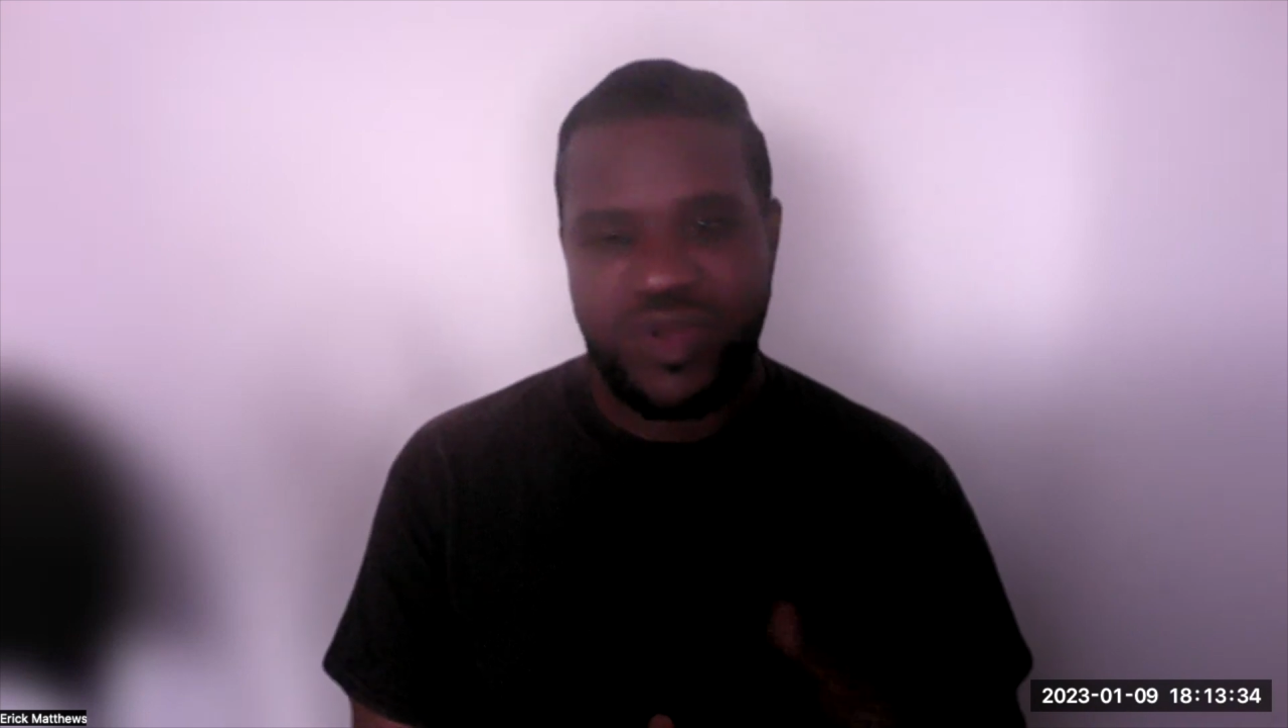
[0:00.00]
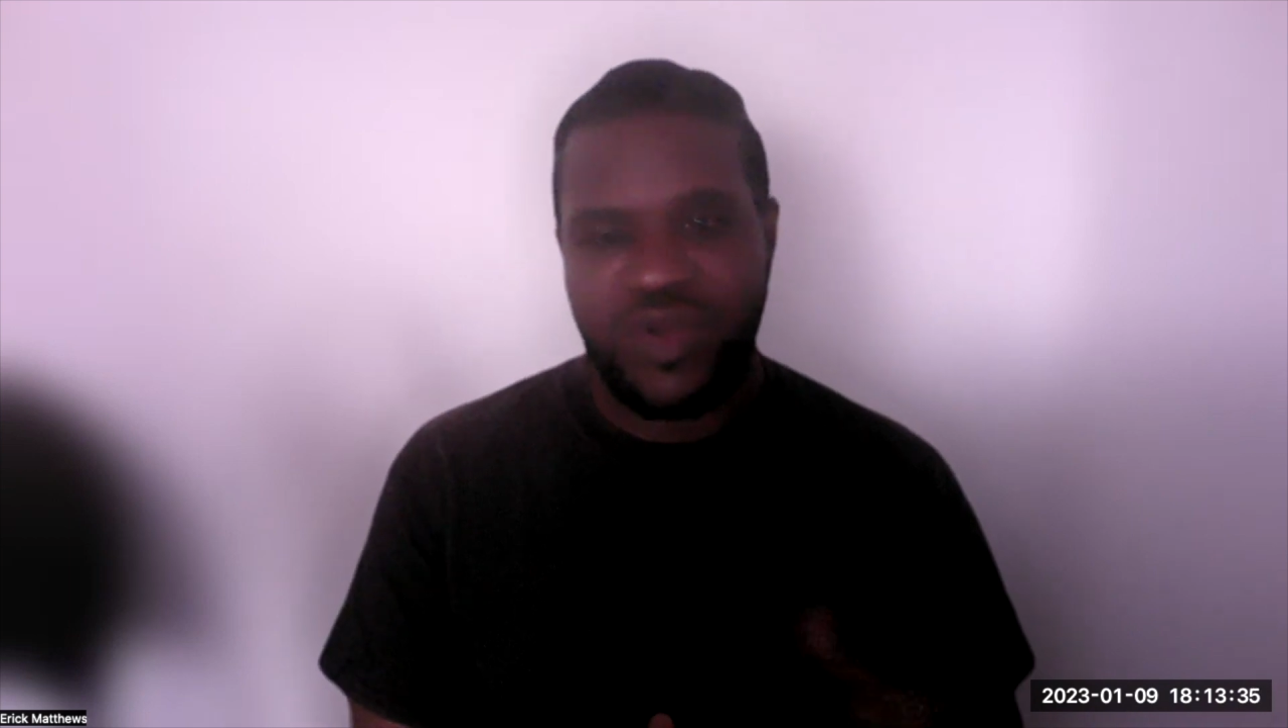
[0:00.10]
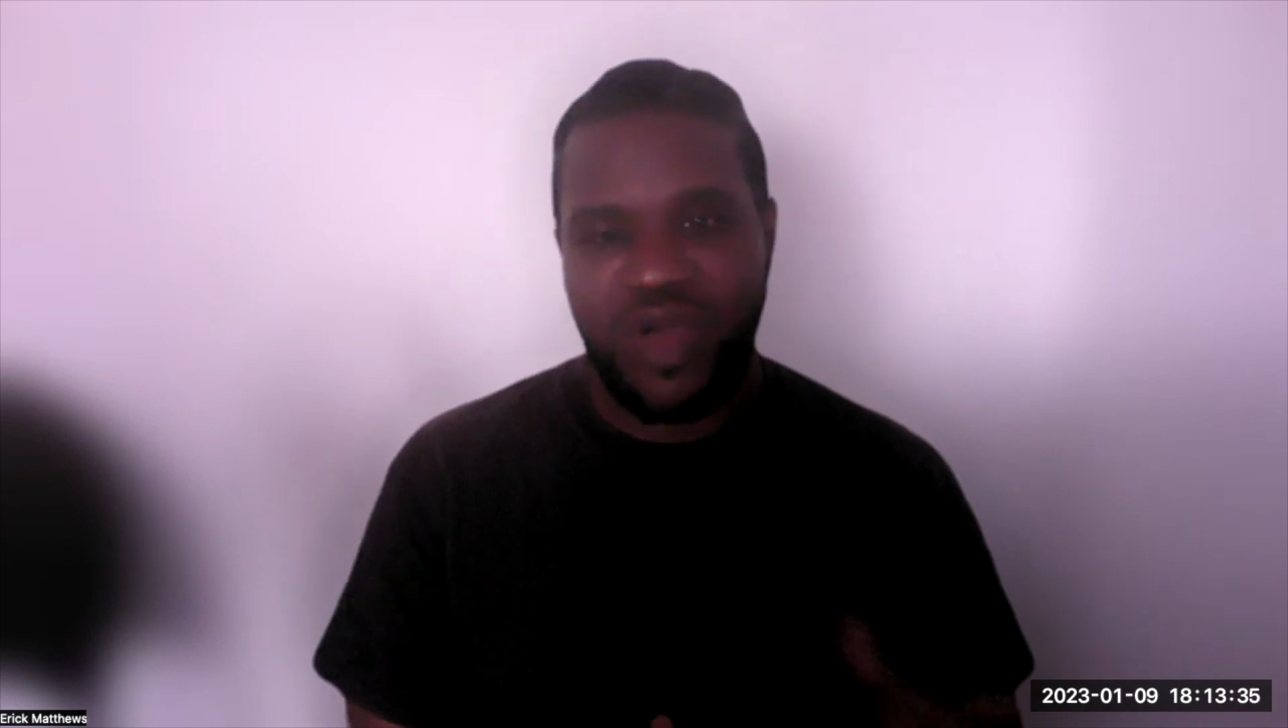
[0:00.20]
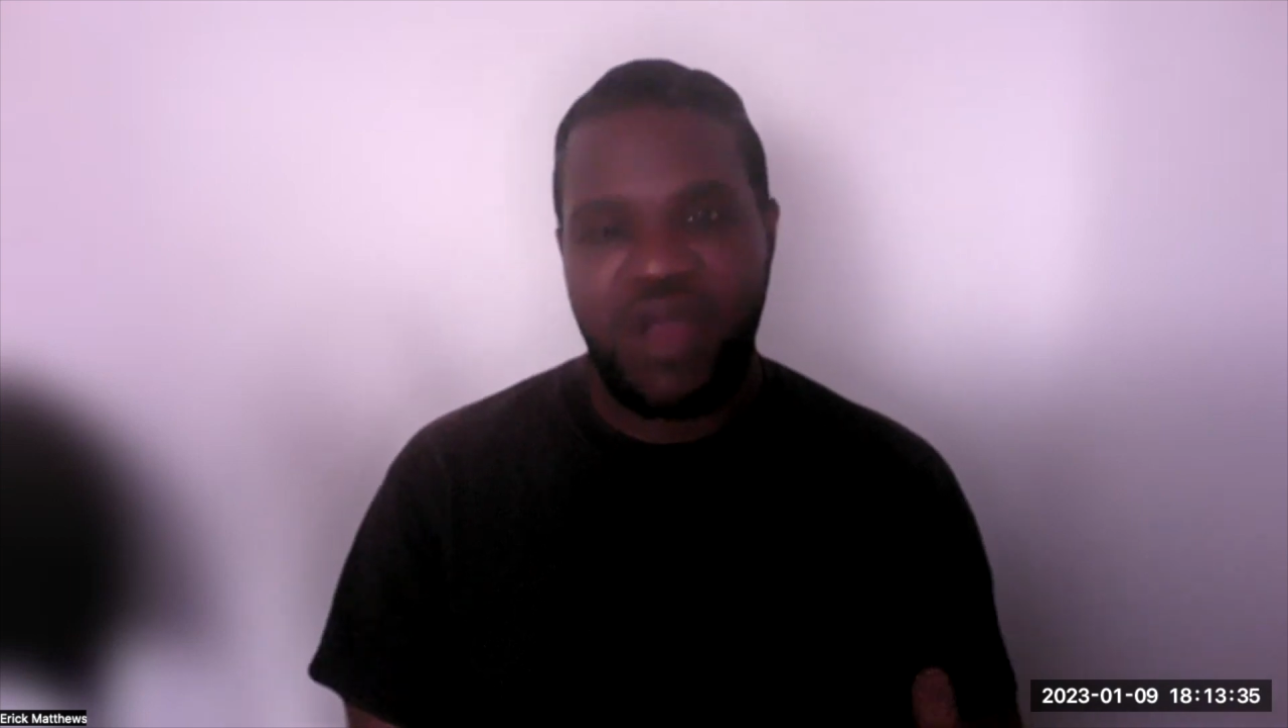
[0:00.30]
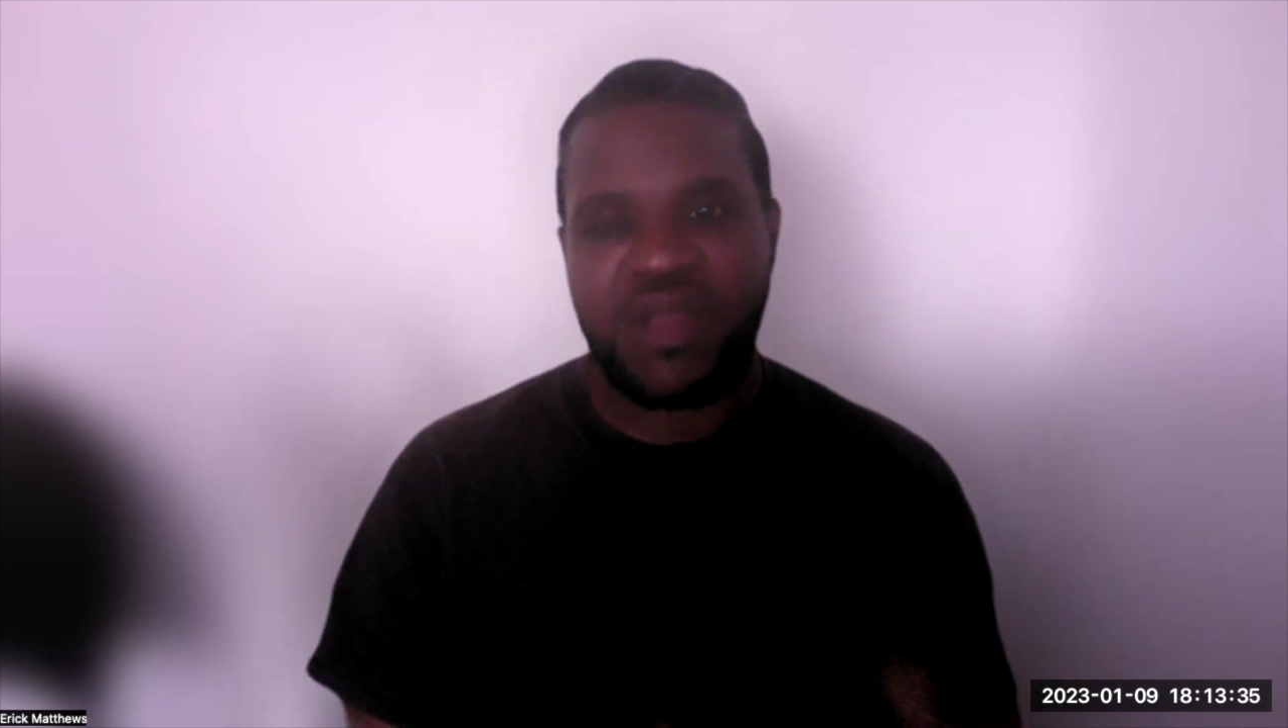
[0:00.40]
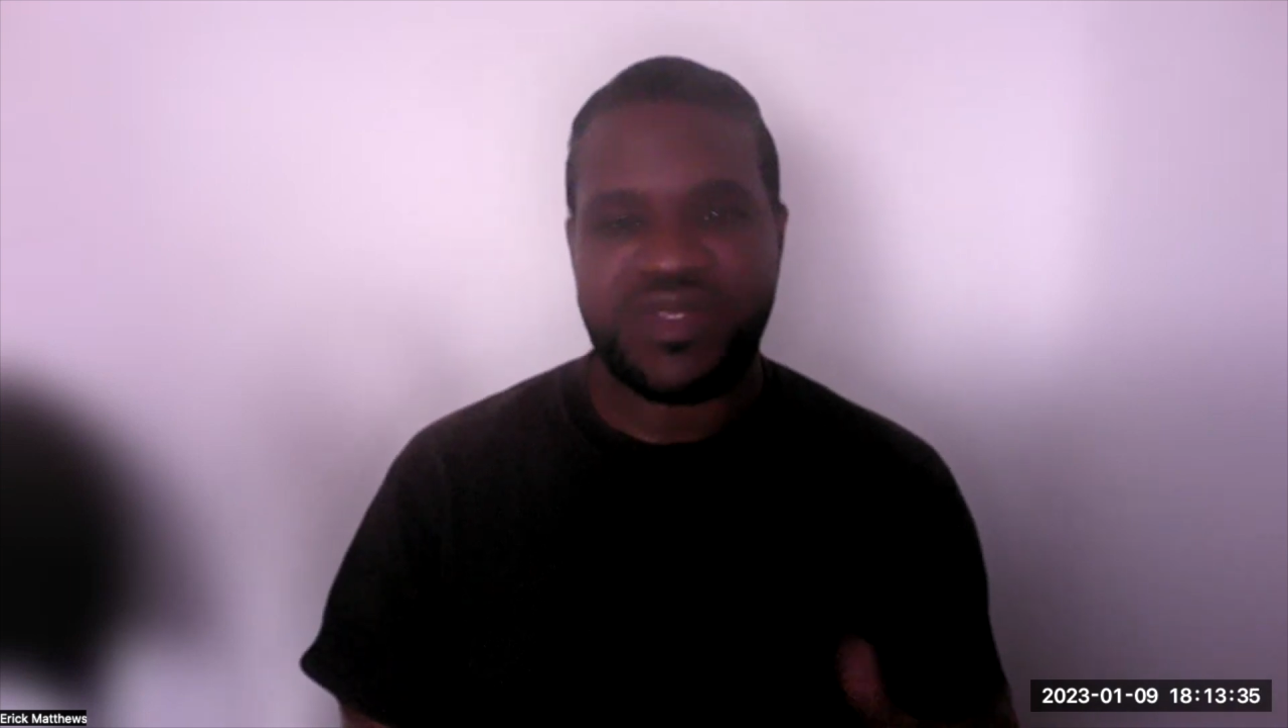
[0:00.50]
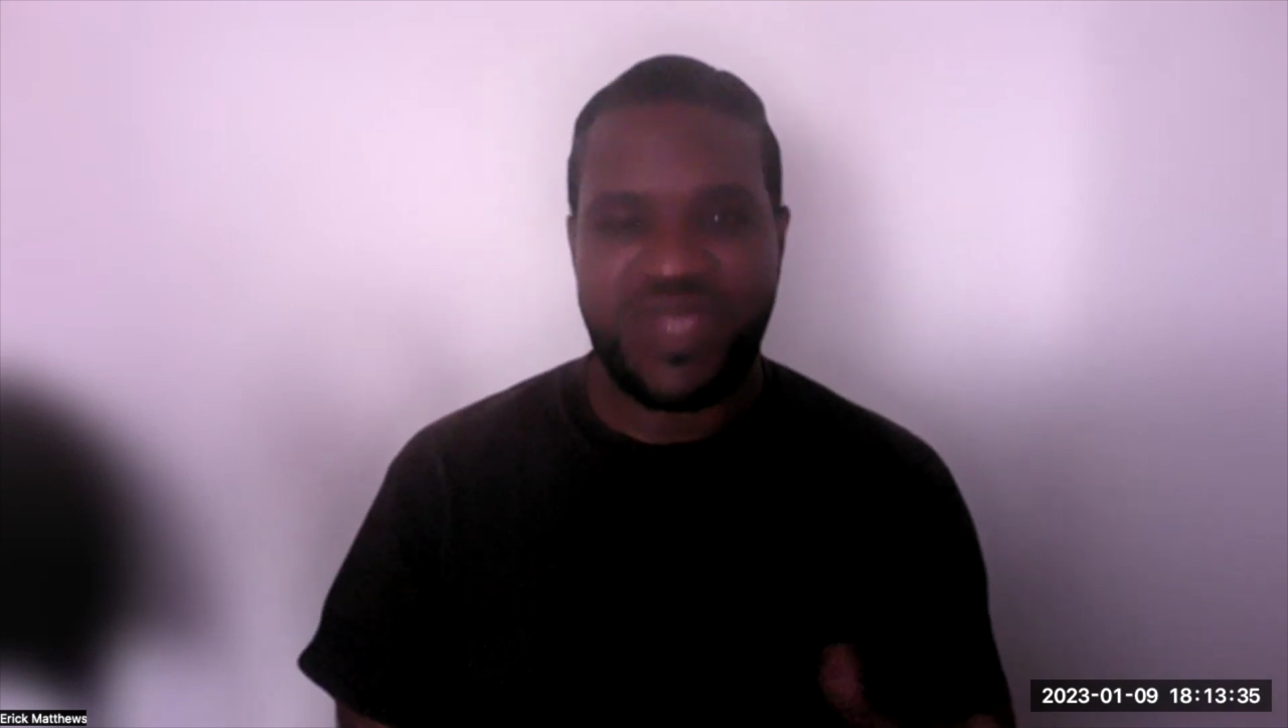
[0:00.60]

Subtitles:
cars are